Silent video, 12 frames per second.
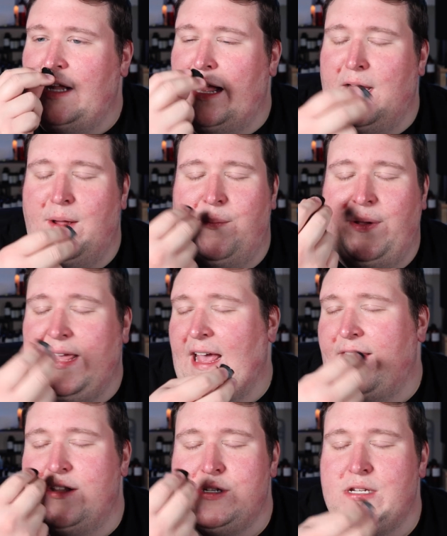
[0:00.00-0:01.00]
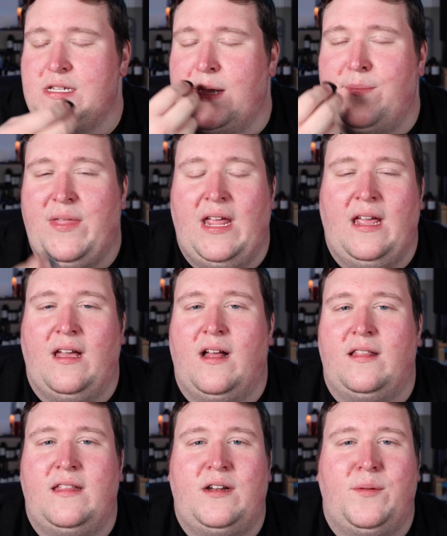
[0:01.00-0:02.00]
But yeah, there's just something
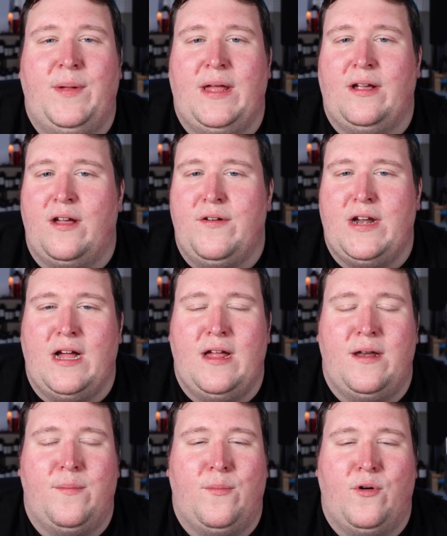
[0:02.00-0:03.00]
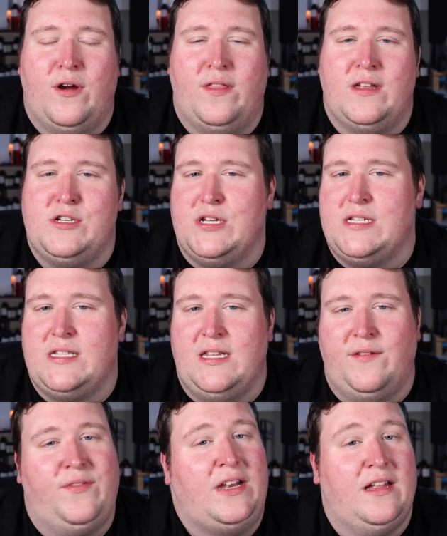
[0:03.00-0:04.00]
a little bit going on more than just
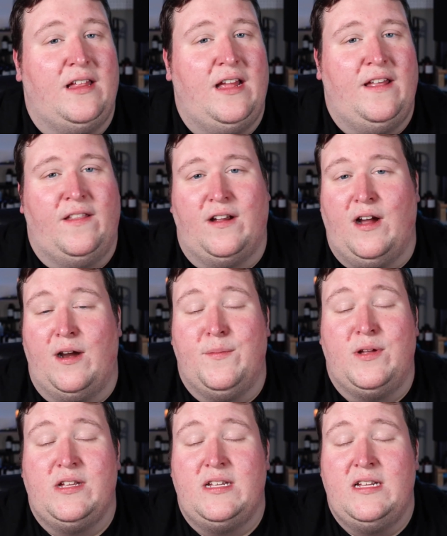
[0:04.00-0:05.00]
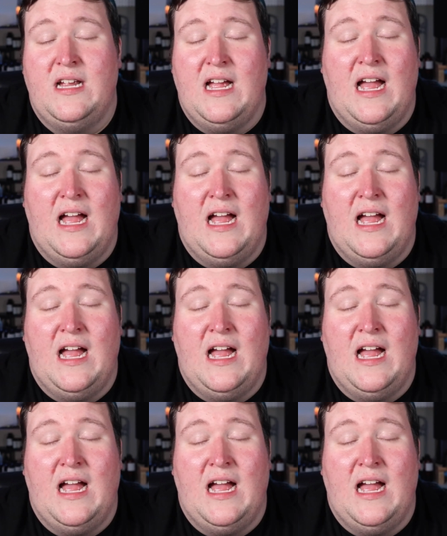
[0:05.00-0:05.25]
the vanilla and the caramel.